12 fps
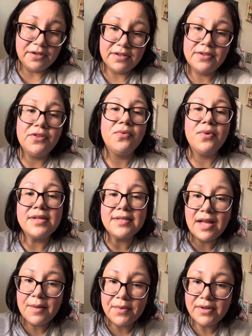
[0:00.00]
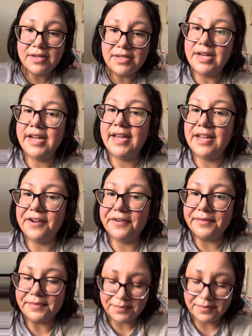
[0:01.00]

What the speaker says: because otherwise I'm gonna die here.